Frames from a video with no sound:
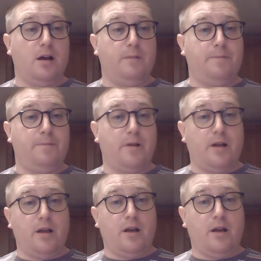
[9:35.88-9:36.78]

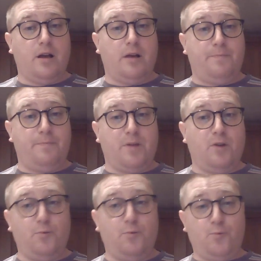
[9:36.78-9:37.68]

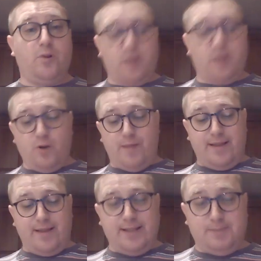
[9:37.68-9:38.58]
you wouldn't know
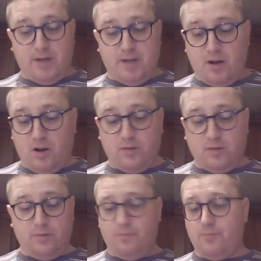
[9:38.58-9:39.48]
about this. But
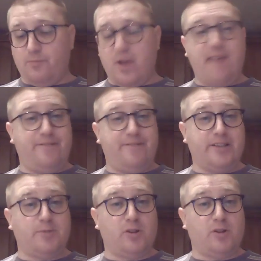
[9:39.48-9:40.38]
on
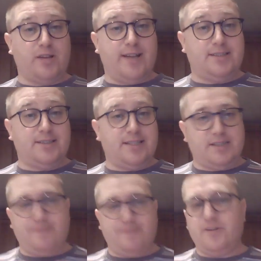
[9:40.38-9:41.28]
Airfix model kits,
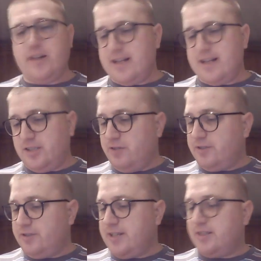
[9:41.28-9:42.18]
let's
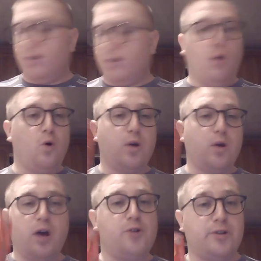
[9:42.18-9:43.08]
use this
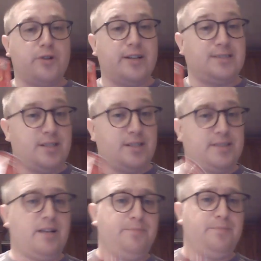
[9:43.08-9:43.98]
Hawker Hogan as an
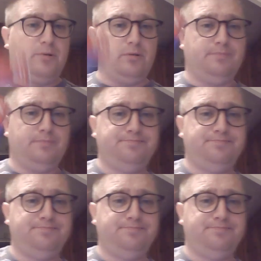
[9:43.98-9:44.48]
example.